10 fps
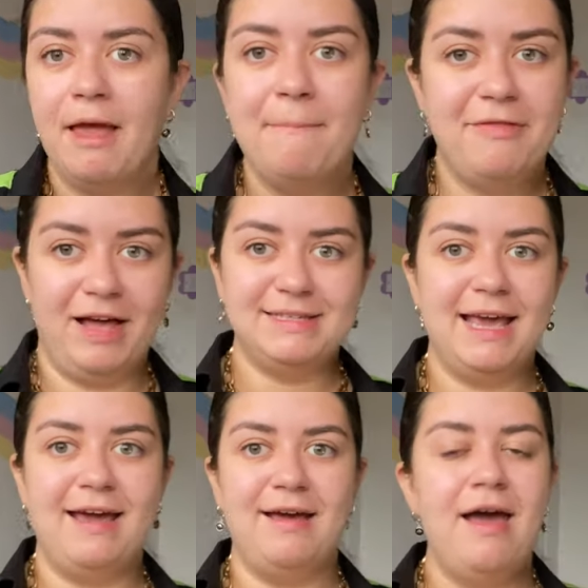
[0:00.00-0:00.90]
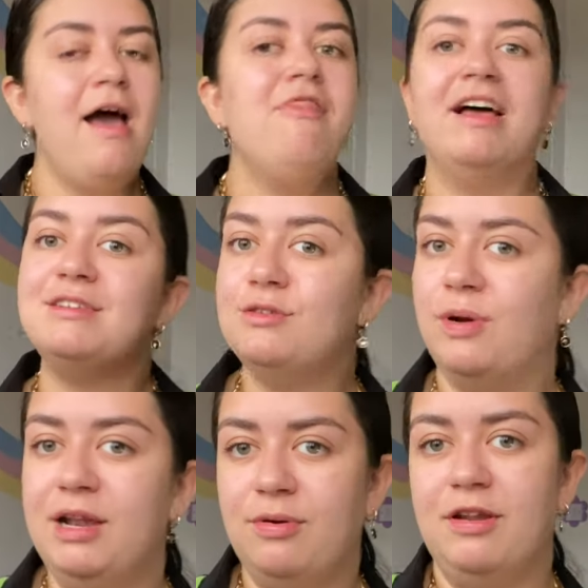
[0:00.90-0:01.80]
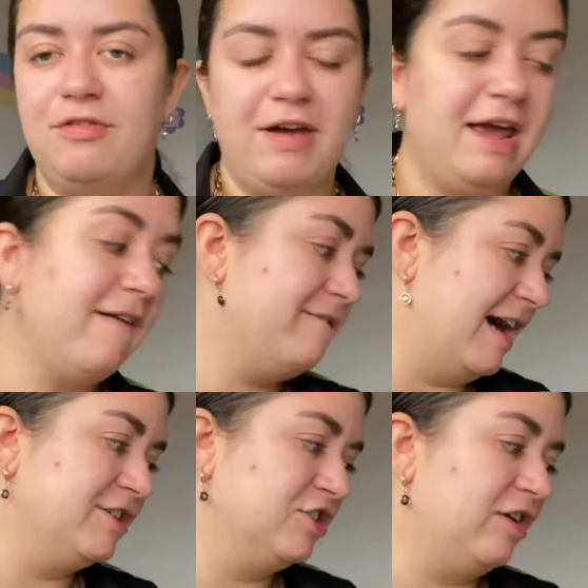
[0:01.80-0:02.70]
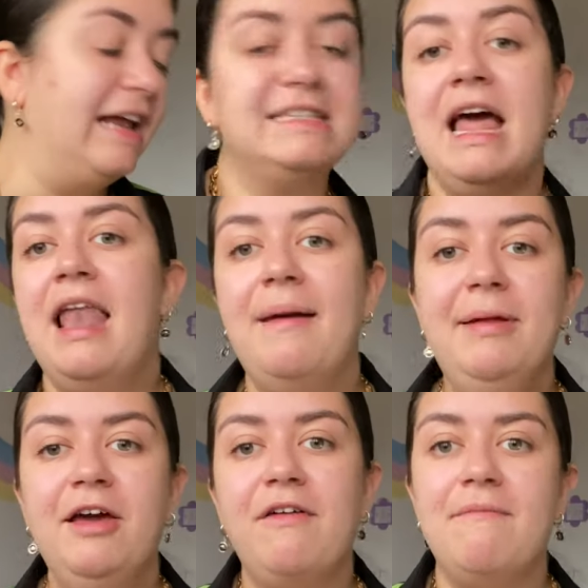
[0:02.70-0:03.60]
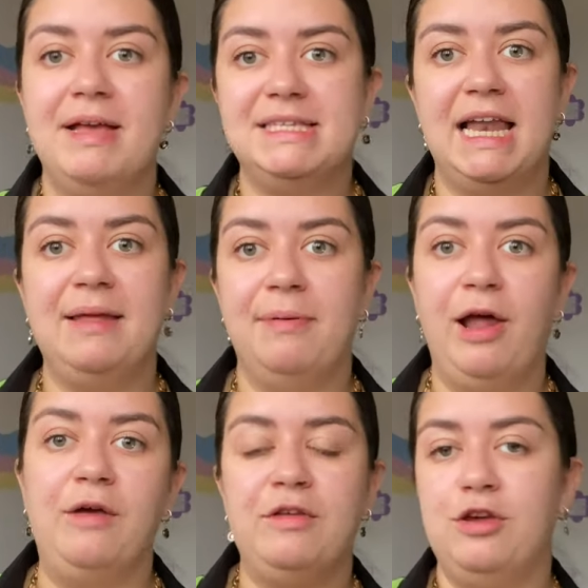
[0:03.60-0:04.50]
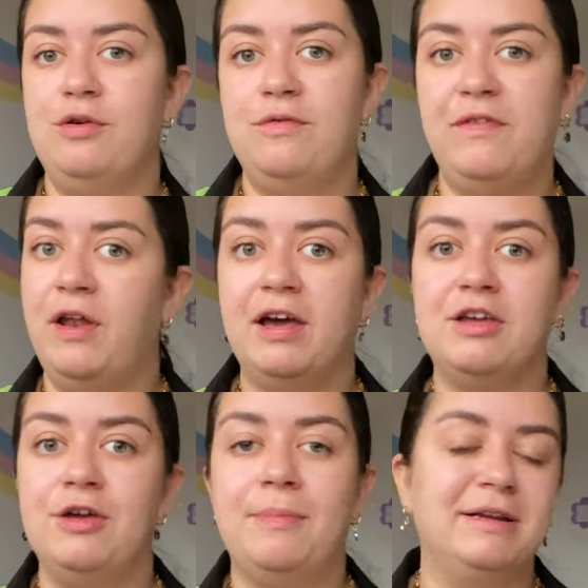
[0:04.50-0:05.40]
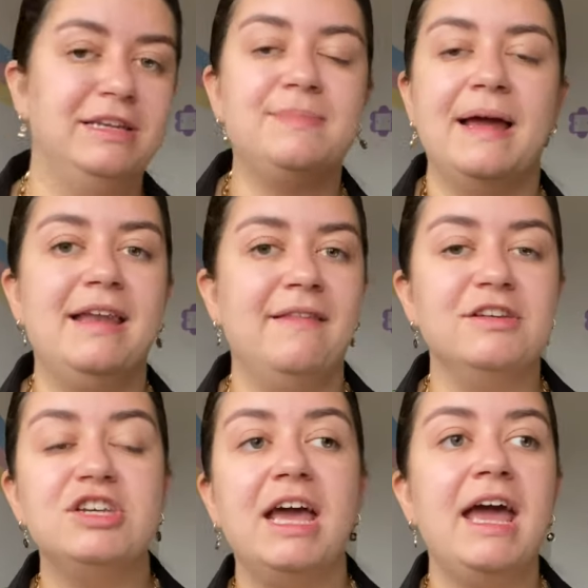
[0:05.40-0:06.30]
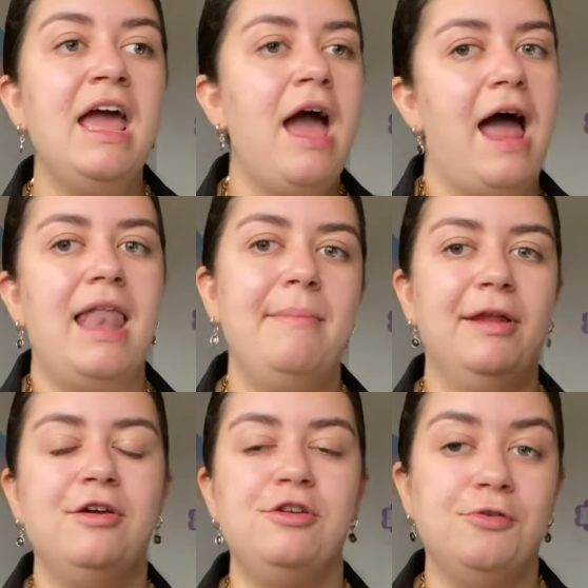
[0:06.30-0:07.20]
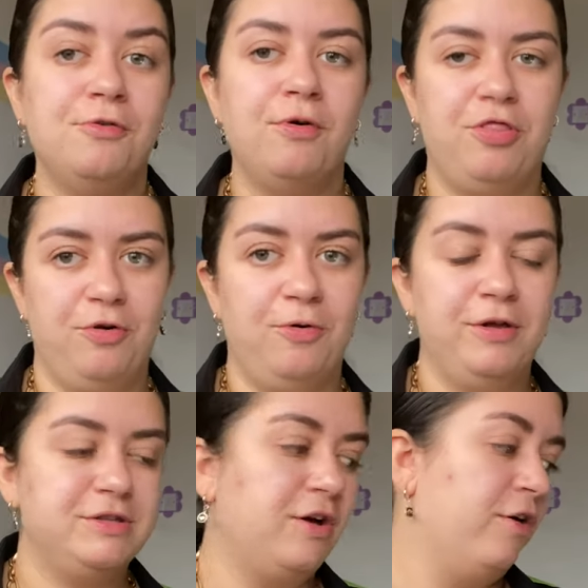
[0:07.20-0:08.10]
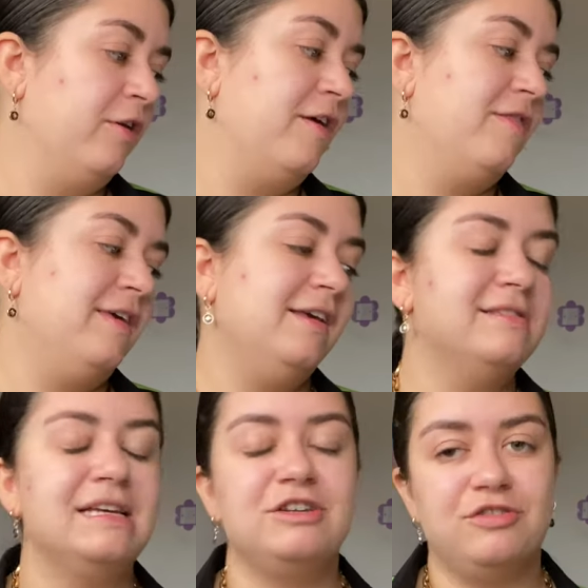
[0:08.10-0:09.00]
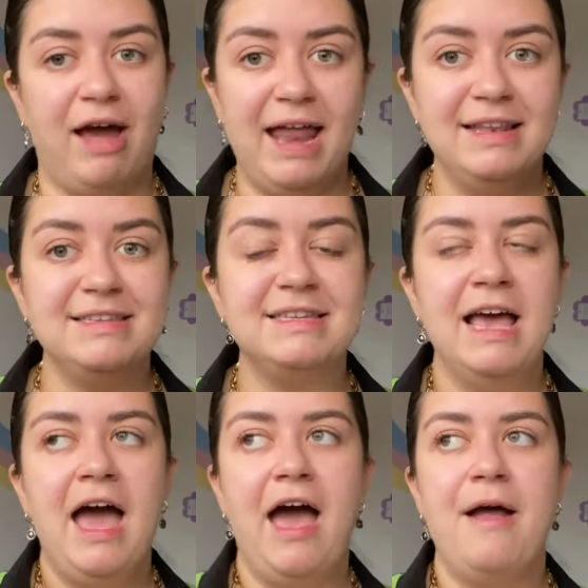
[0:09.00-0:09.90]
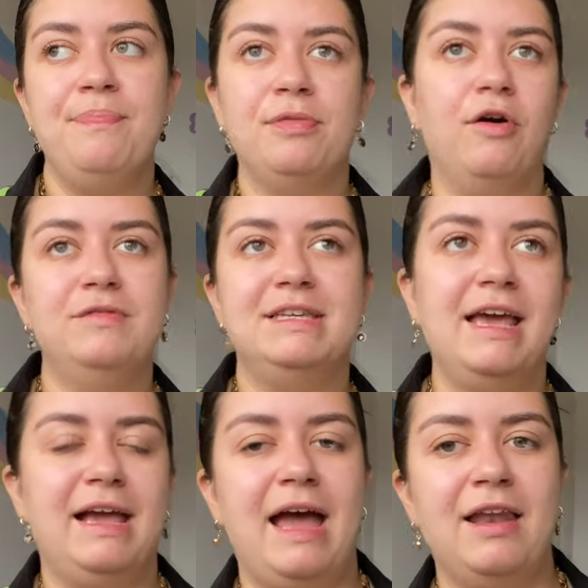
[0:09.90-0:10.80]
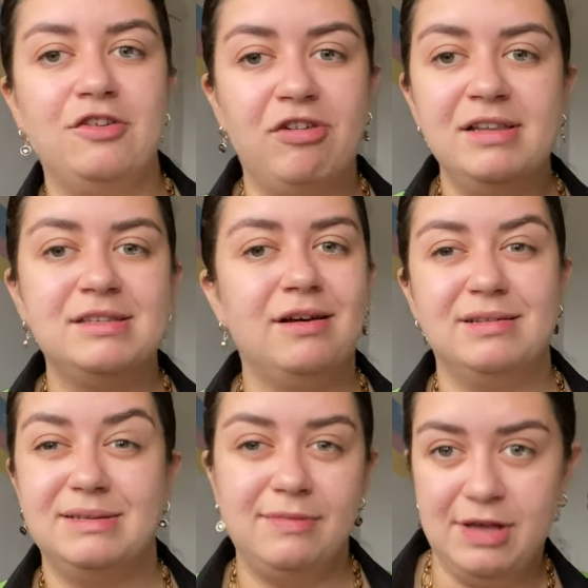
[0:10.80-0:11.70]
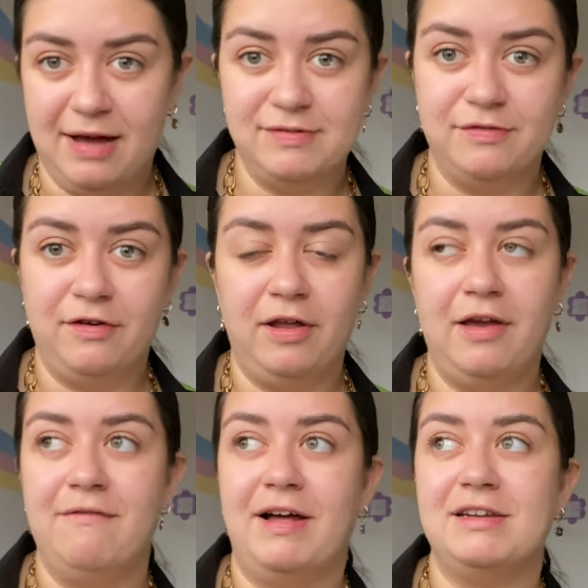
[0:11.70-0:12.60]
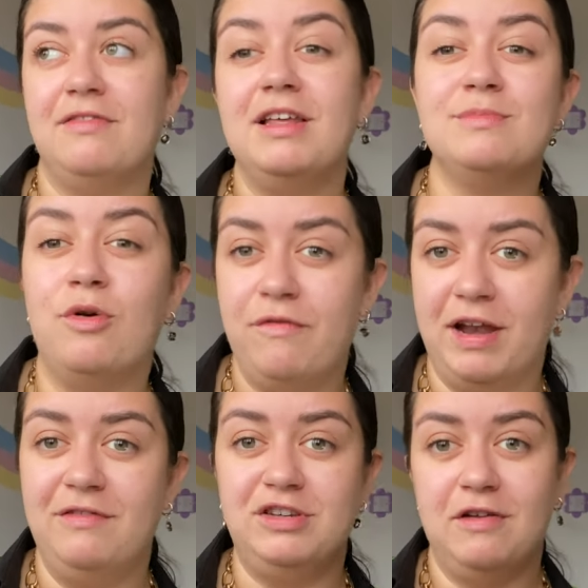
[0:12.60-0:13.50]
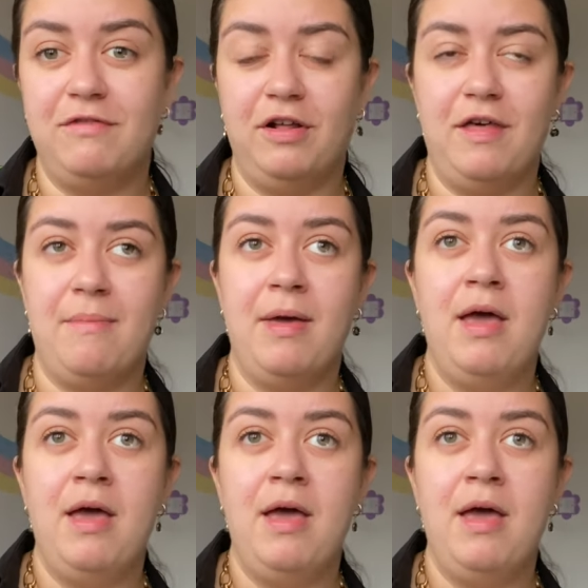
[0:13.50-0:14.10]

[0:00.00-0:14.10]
But that's it. That's some 2023 fashion trends. Let me know if I missed any below that you feel like you participated in this year, and let me know your thoughts on these trends. Obviously, again, trends aren't something you have to follow. In fact, I feel it's more fun if you don't follow them.